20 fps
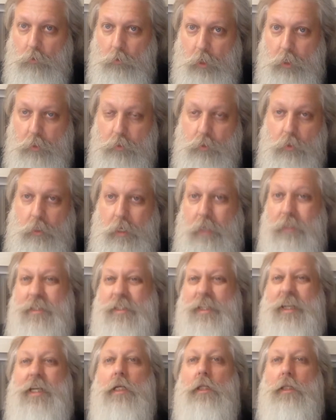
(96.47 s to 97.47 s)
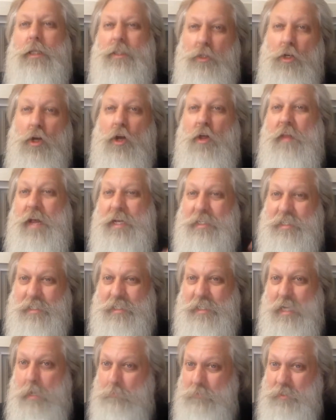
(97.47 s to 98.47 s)
Okay, so let's call that
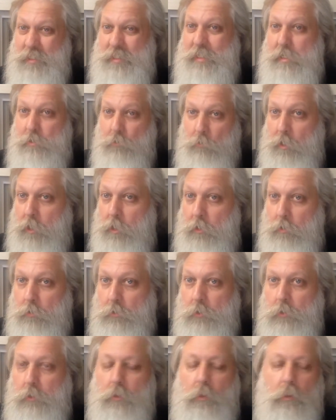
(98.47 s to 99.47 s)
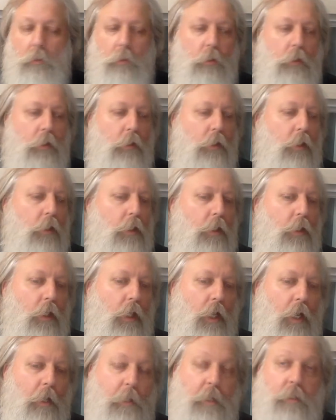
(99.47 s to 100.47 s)
step 0.
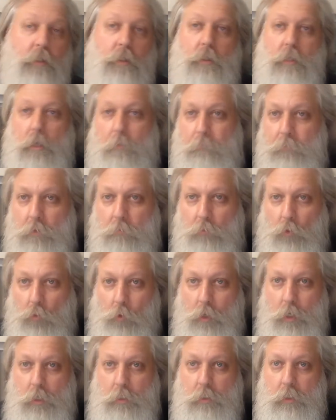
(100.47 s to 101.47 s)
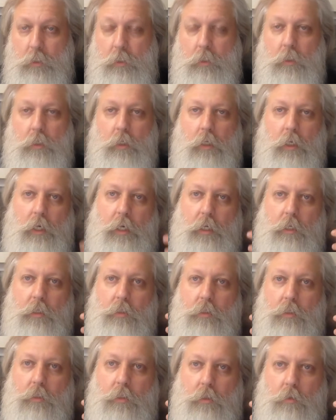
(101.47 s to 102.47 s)
And then step number 1
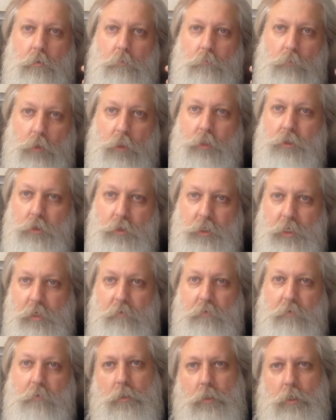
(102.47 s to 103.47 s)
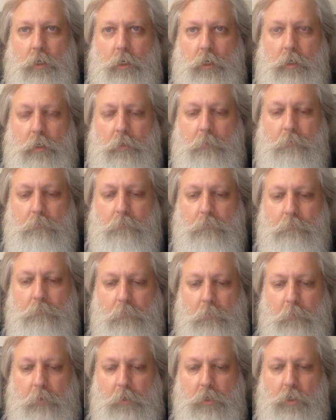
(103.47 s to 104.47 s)
is brush your teeth.
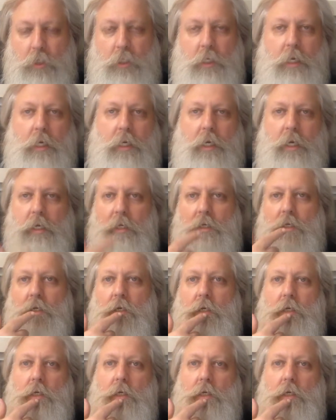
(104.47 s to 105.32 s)
You're going to get